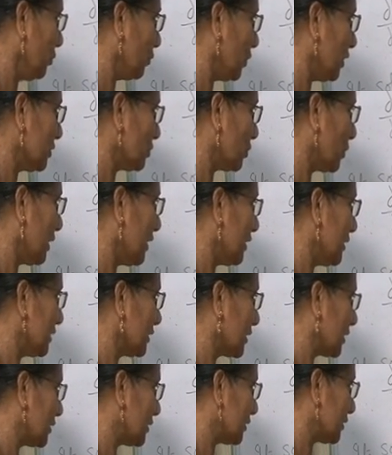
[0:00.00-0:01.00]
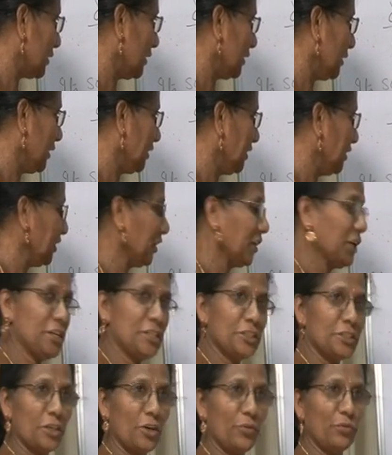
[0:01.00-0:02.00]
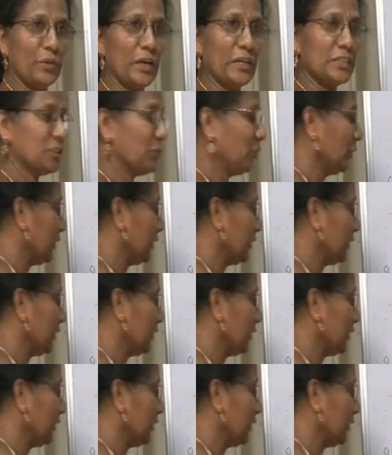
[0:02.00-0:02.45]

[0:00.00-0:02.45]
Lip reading: y squared is constant, integration of x with